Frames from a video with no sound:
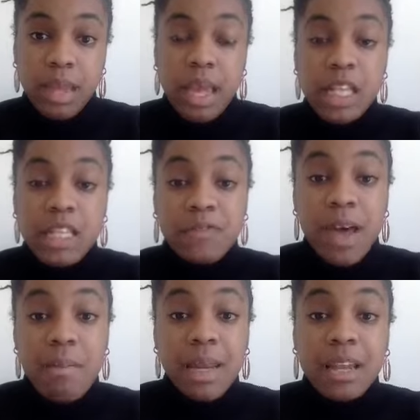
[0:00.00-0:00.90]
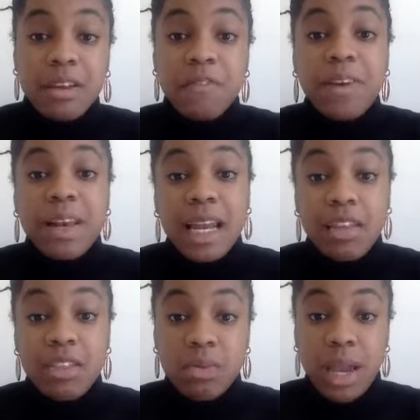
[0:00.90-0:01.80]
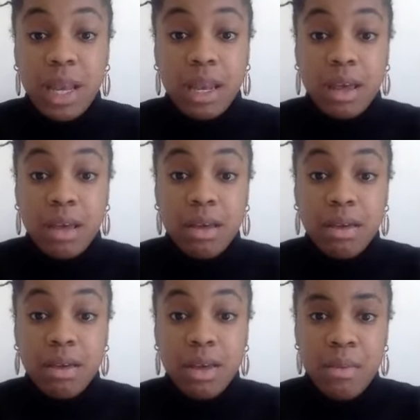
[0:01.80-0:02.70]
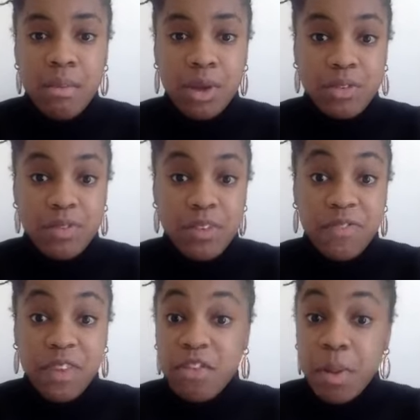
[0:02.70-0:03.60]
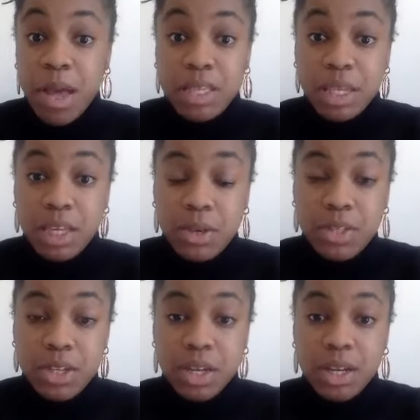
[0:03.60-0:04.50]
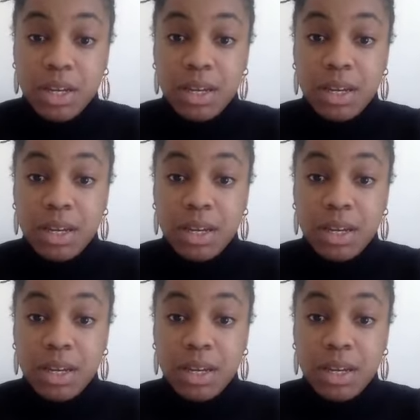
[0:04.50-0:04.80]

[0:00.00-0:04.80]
His family had fled Lithuania because of a fear of persecution.